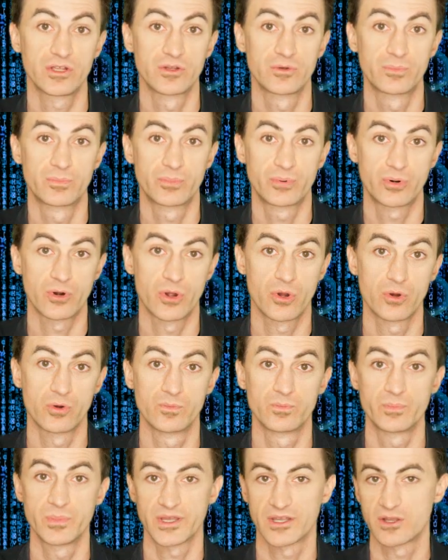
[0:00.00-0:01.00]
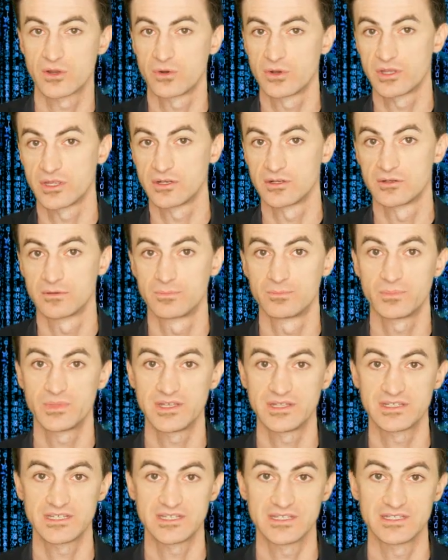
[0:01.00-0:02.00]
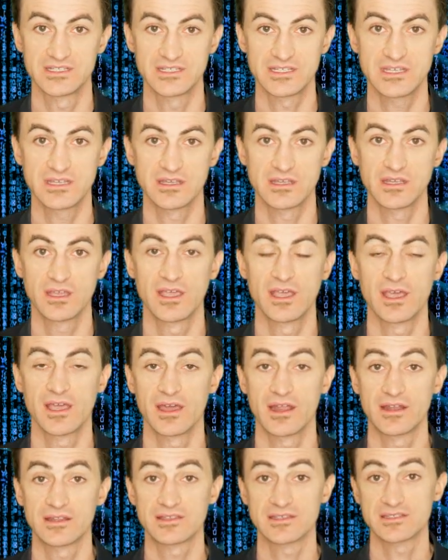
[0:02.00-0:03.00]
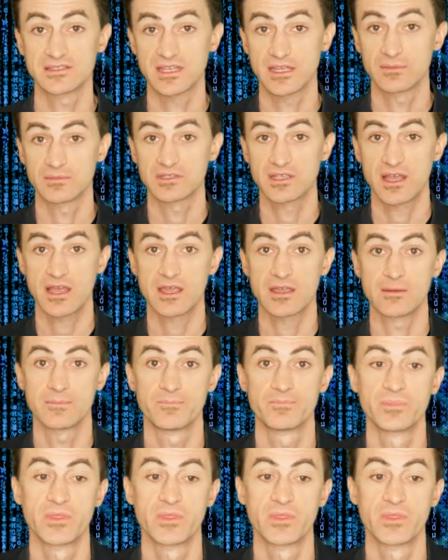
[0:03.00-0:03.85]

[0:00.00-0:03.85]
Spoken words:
pro Bitcoin BTC, and at the same time,